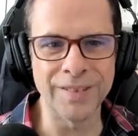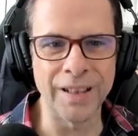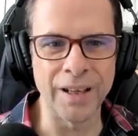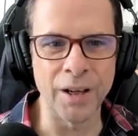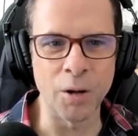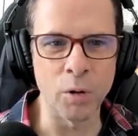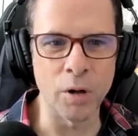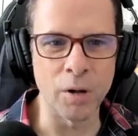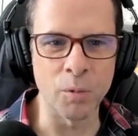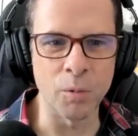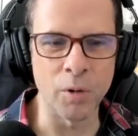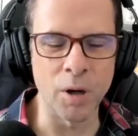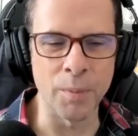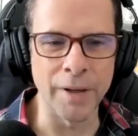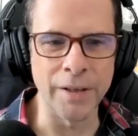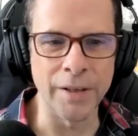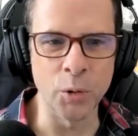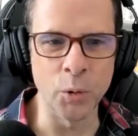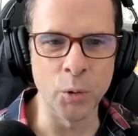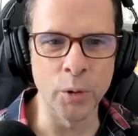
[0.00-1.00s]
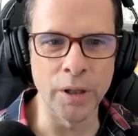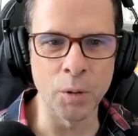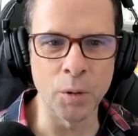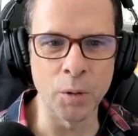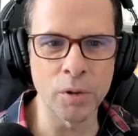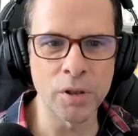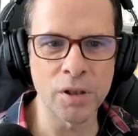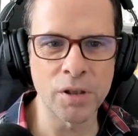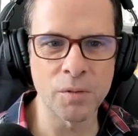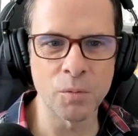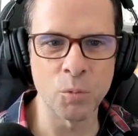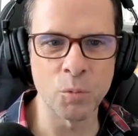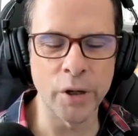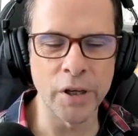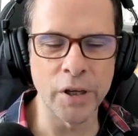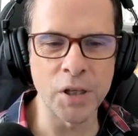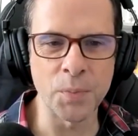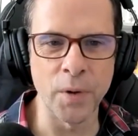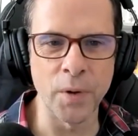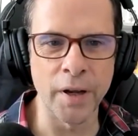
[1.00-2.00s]
what am I doing?
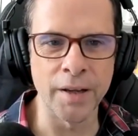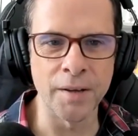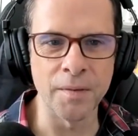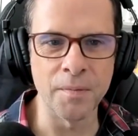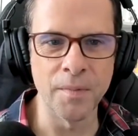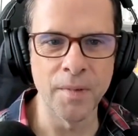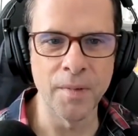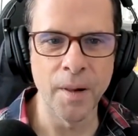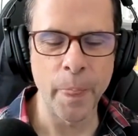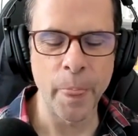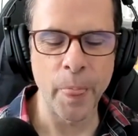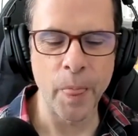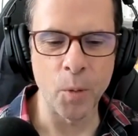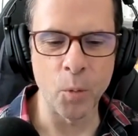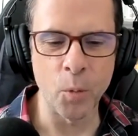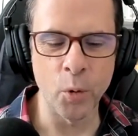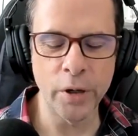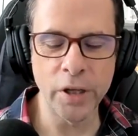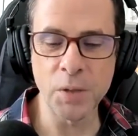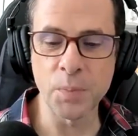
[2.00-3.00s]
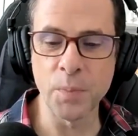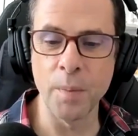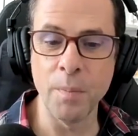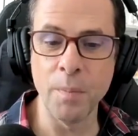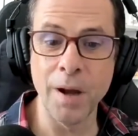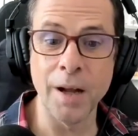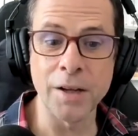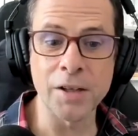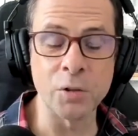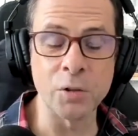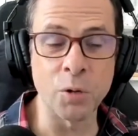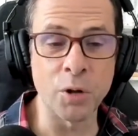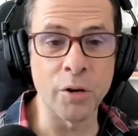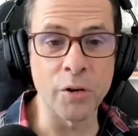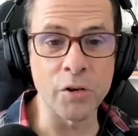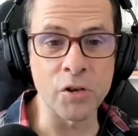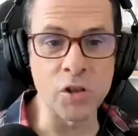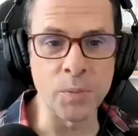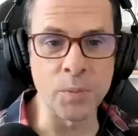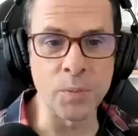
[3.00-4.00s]
What is my marginal
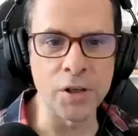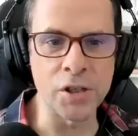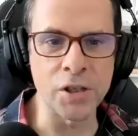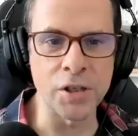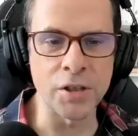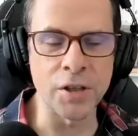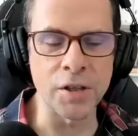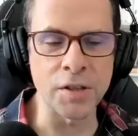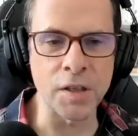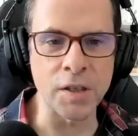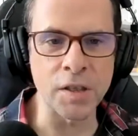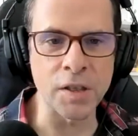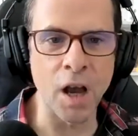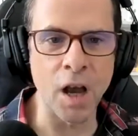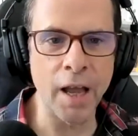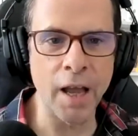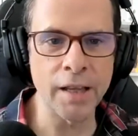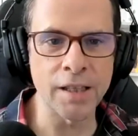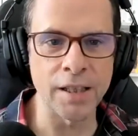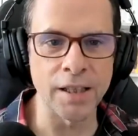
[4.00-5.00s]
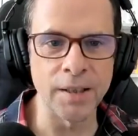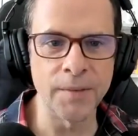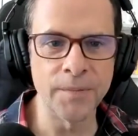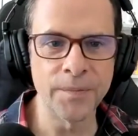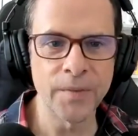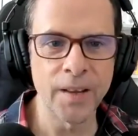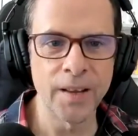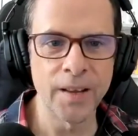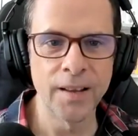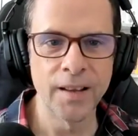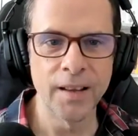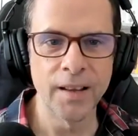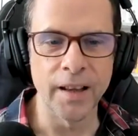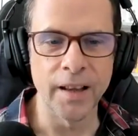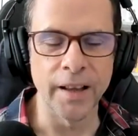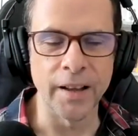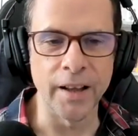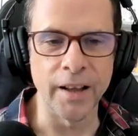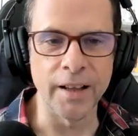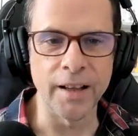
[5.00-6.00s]
contribution to society?
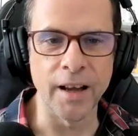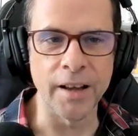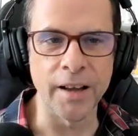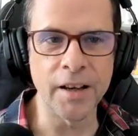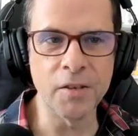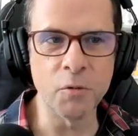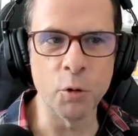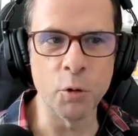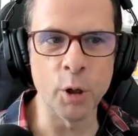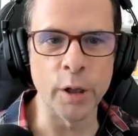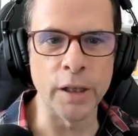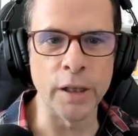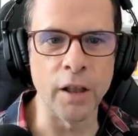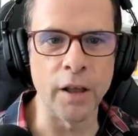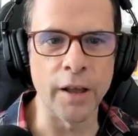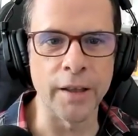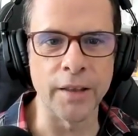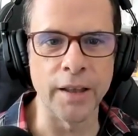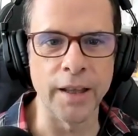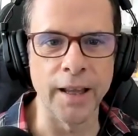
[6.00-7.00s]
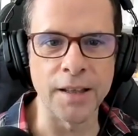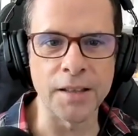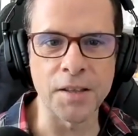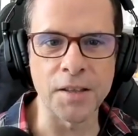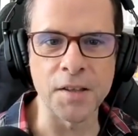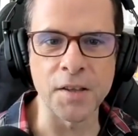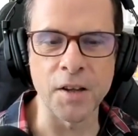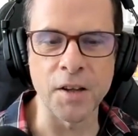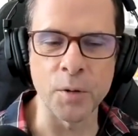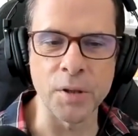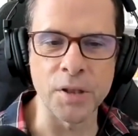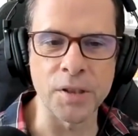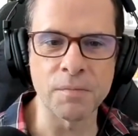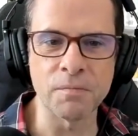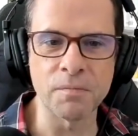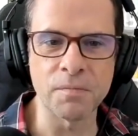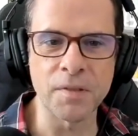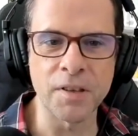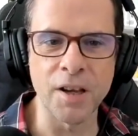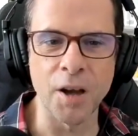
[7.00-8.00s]
And I didn't really like the answers I was
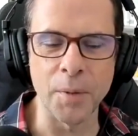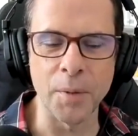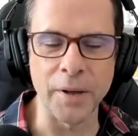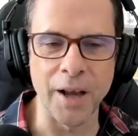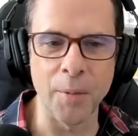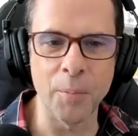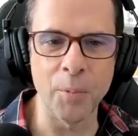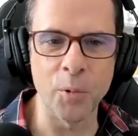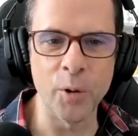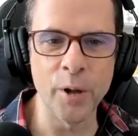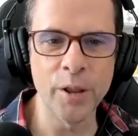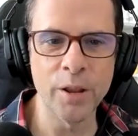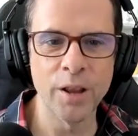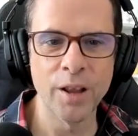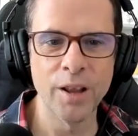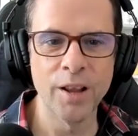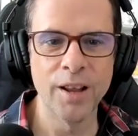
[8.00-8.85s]
coming up with.